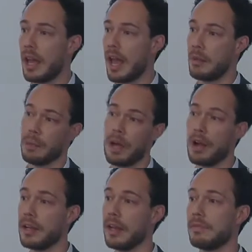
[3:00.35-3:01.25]
and we are
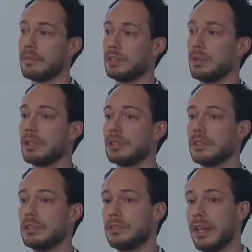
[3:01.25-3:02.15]
in a
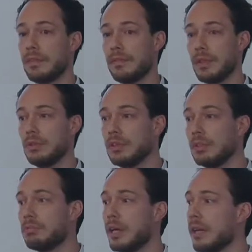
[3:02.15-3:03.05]
resource-constrained
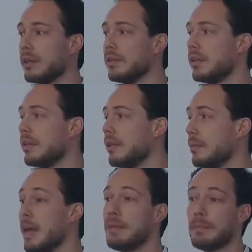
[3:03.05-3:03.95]
future where there may be